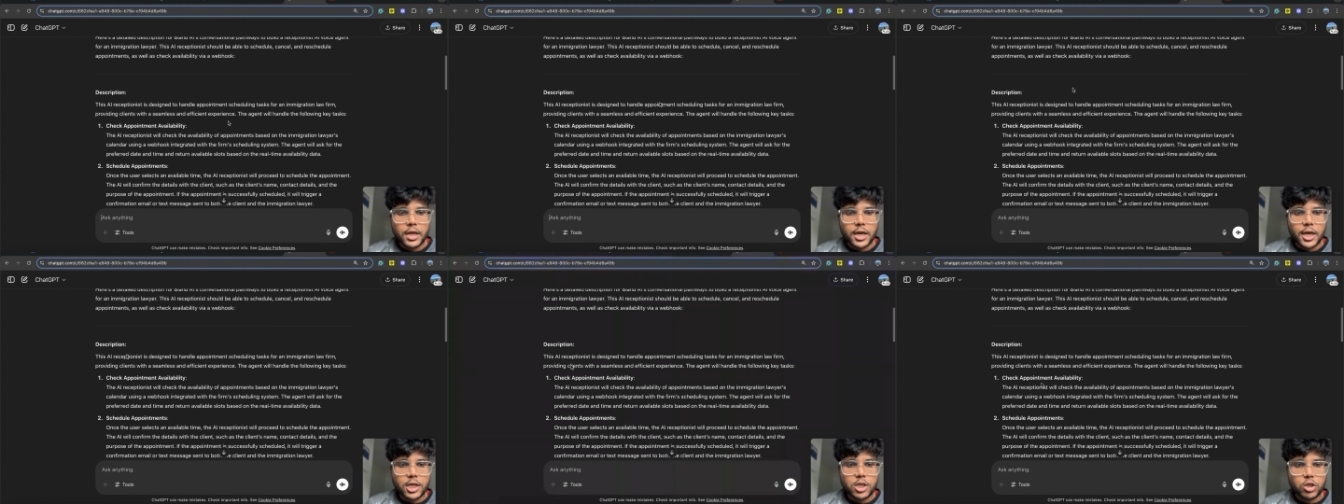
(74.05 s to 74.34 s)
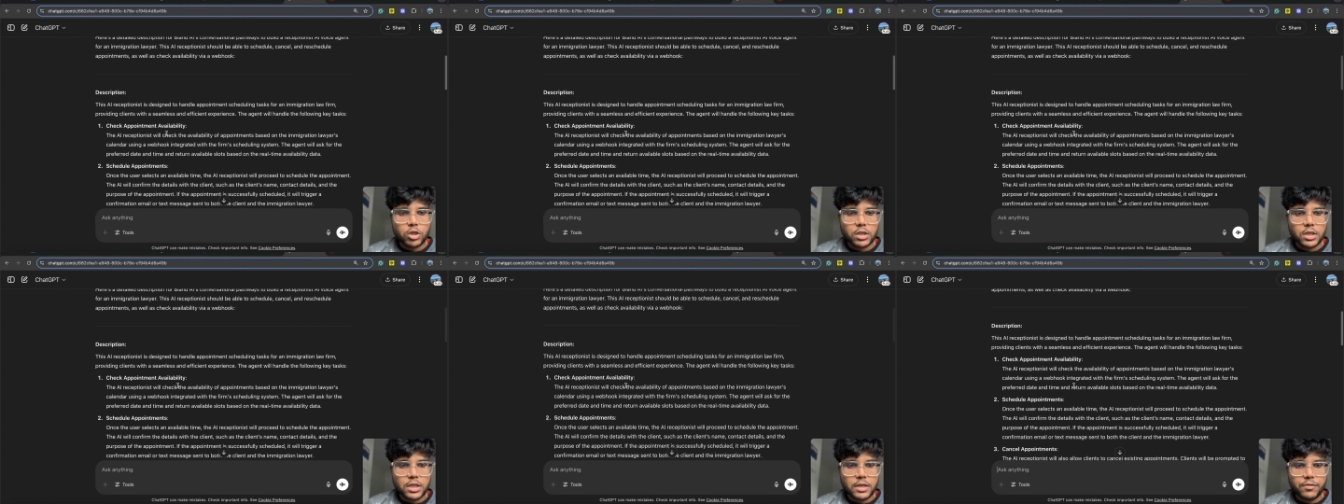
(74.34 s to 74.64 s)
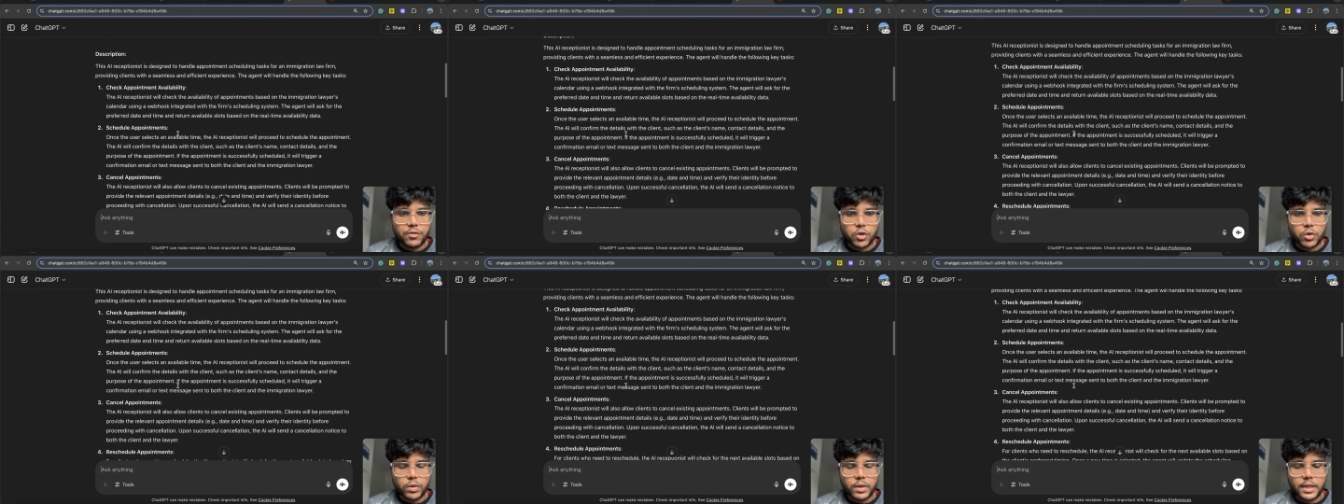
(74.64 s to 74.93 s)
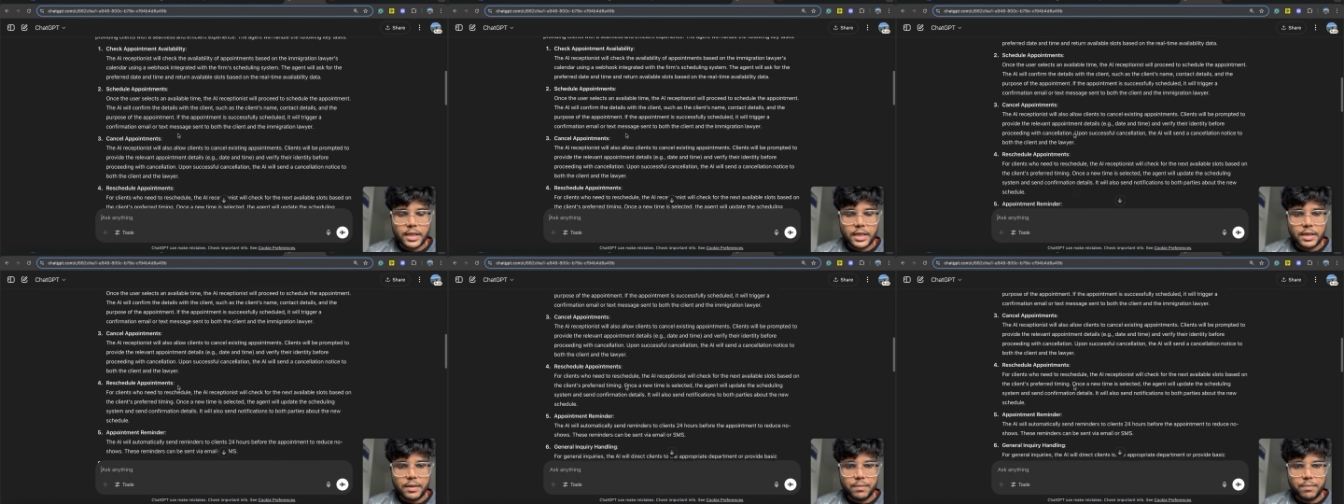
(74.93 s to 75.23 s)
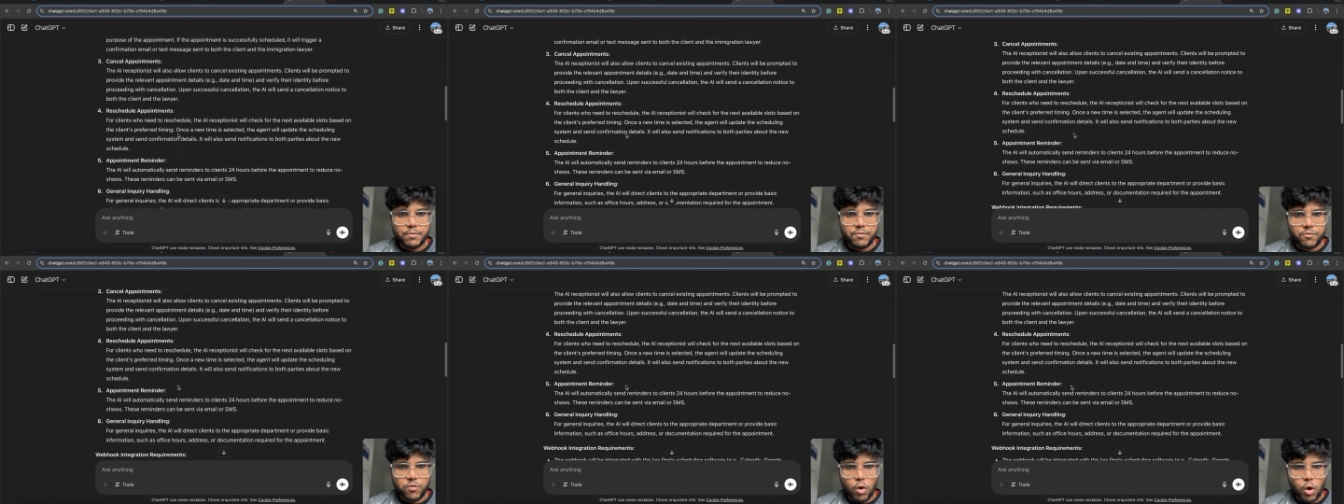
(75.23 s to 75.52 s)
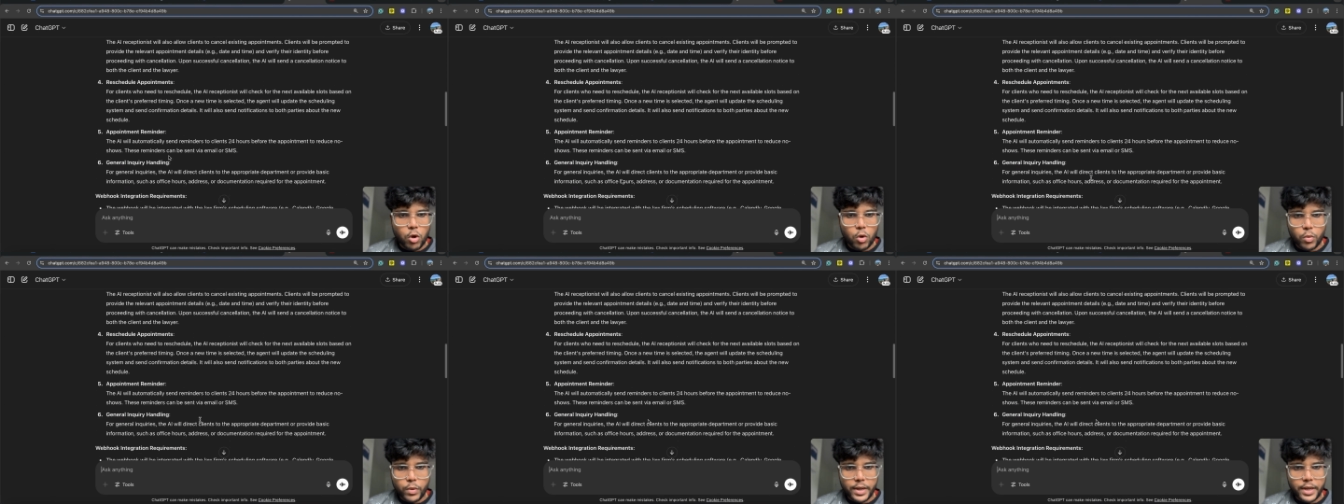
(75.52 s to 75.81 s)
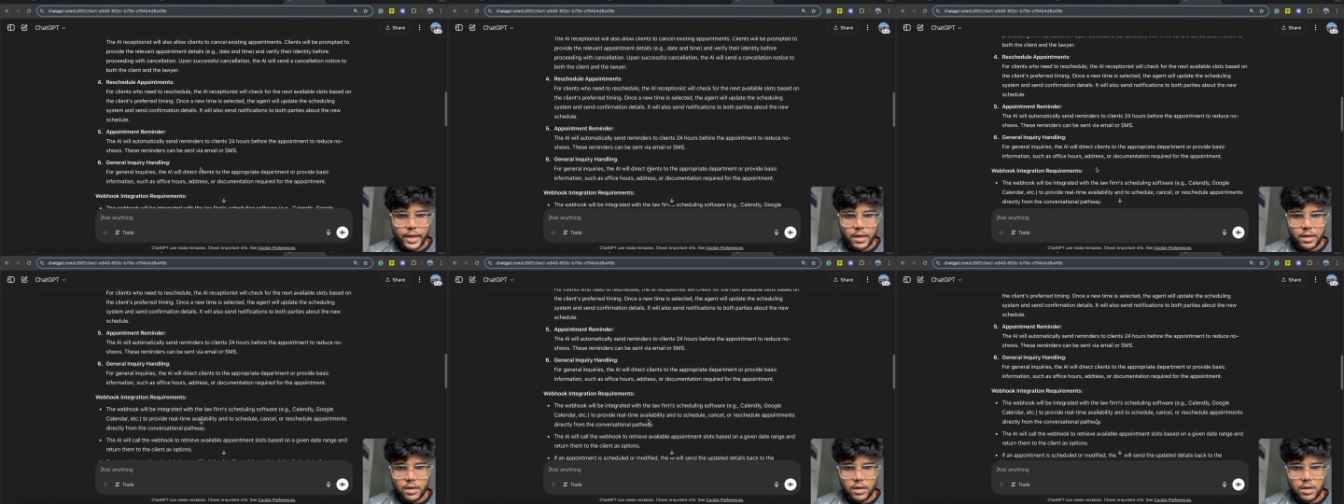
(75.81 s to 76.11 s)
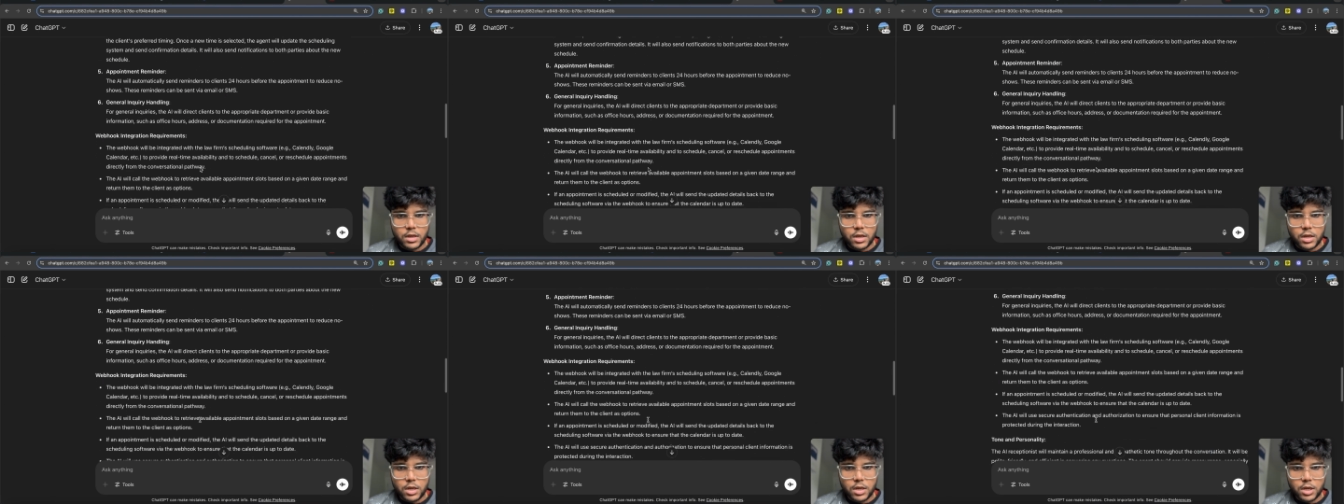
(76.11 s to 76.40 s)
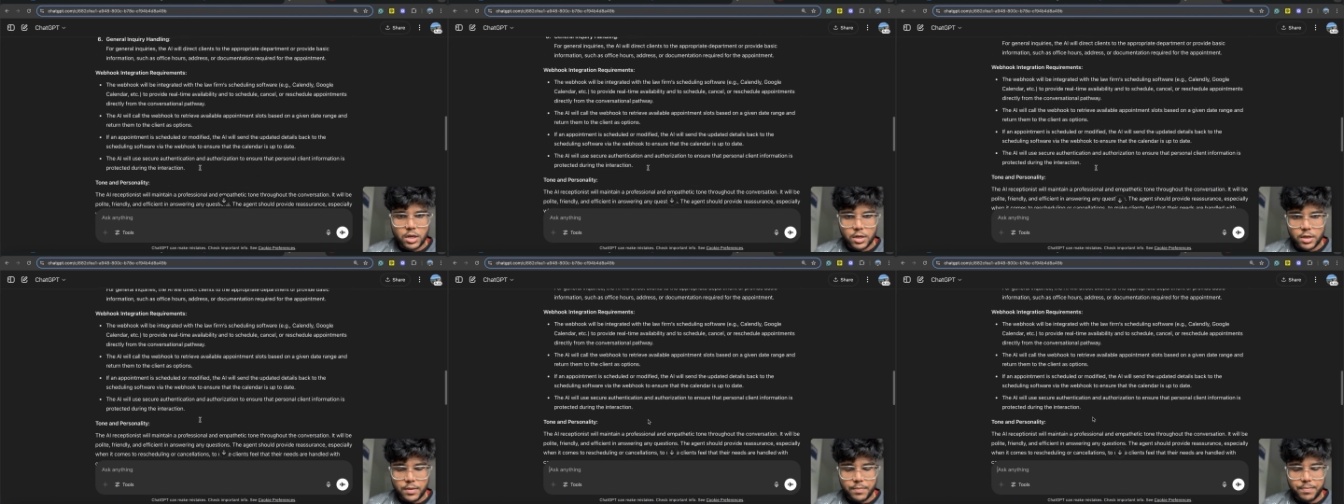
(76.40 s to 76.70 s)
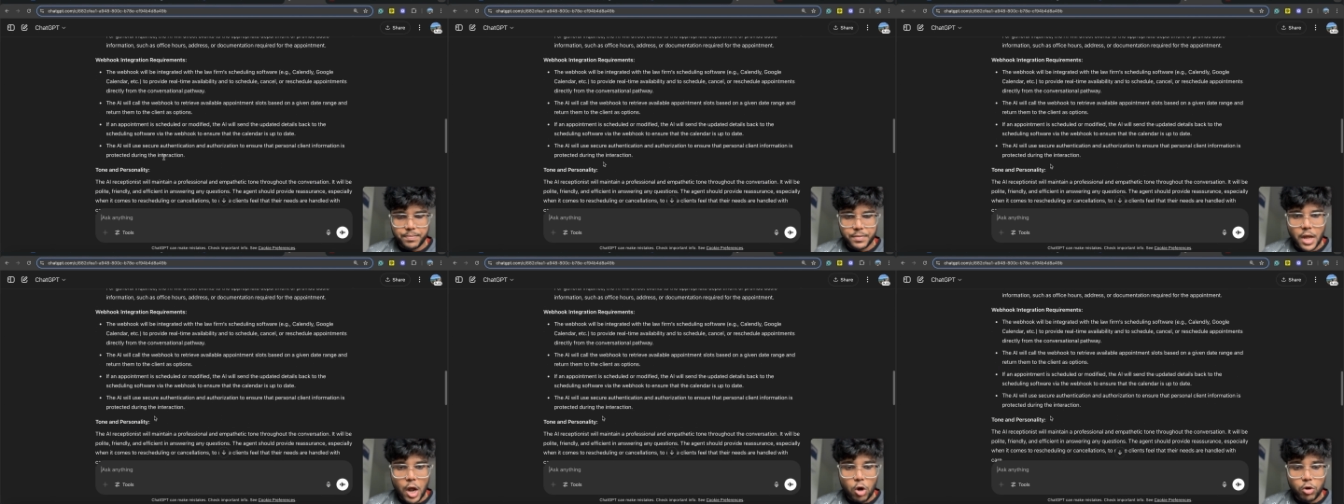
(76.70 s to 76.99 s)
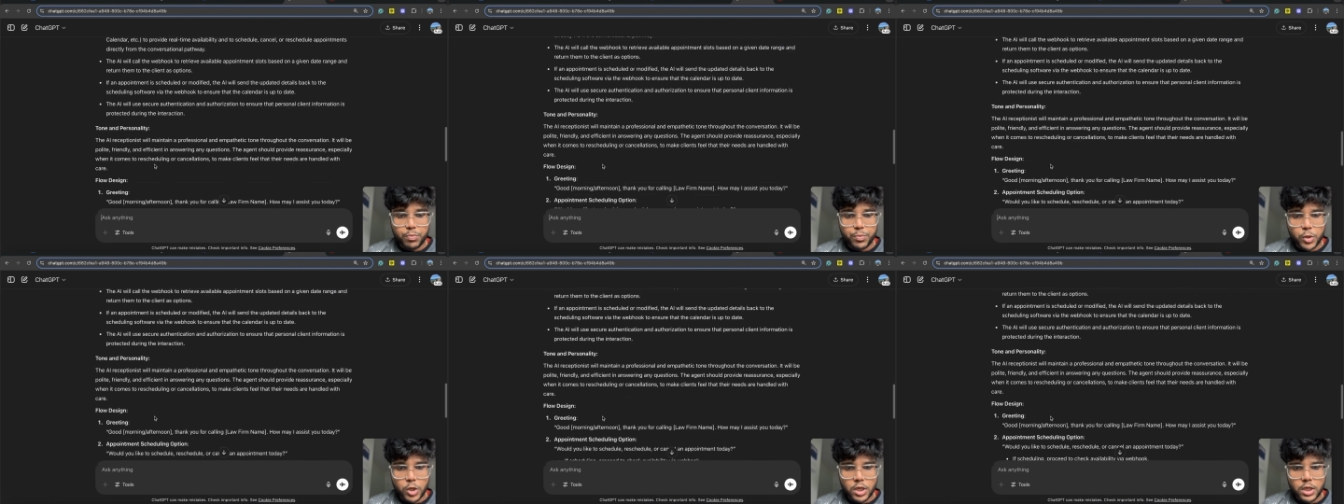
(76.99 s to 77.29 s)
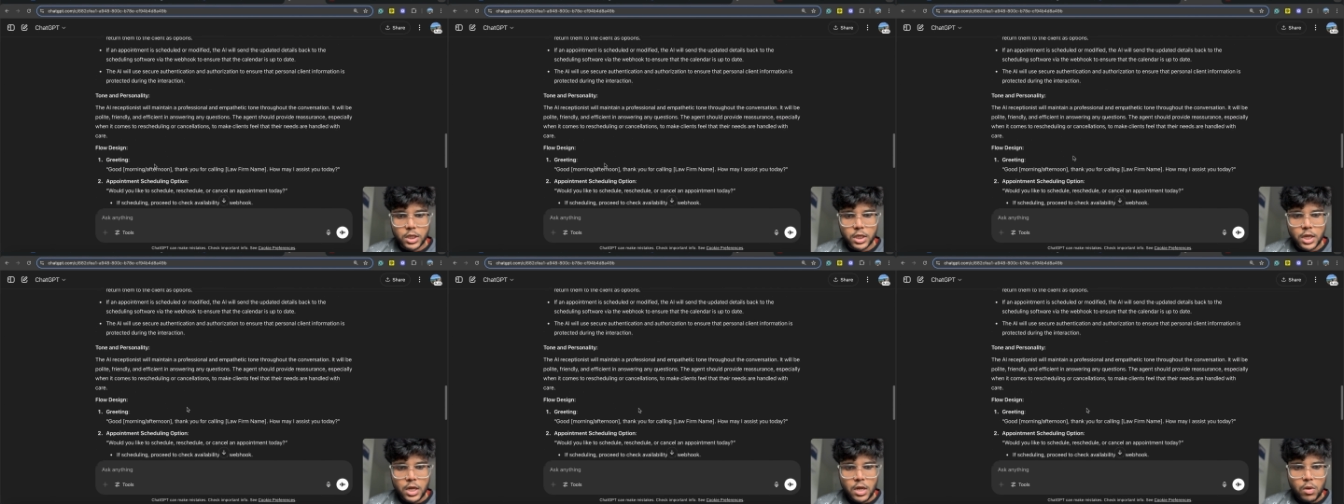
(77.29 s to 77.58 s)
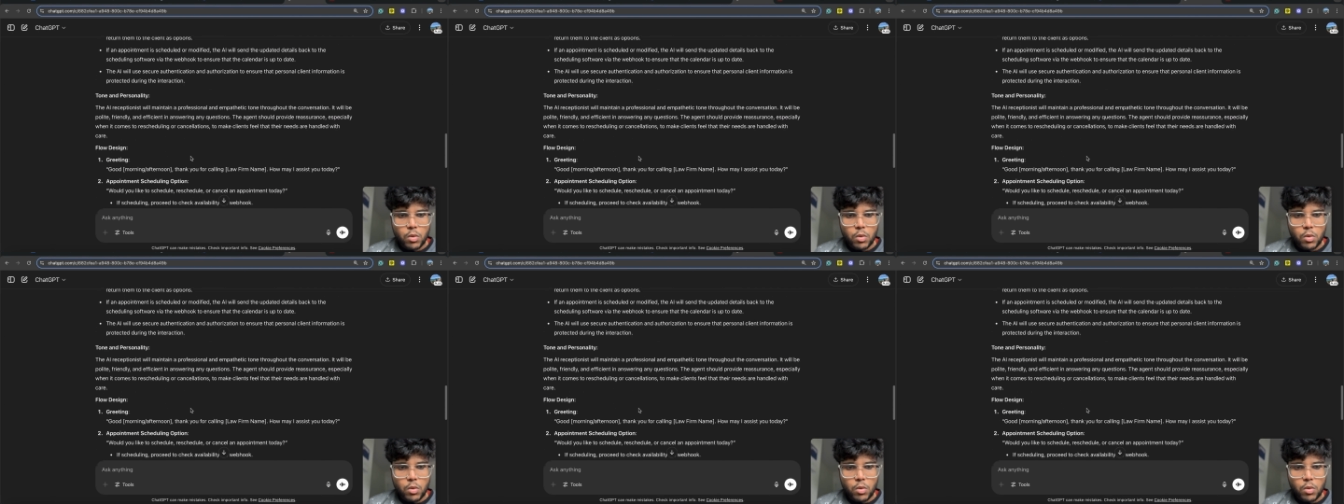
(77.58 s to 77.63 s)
it should give you the following um, output.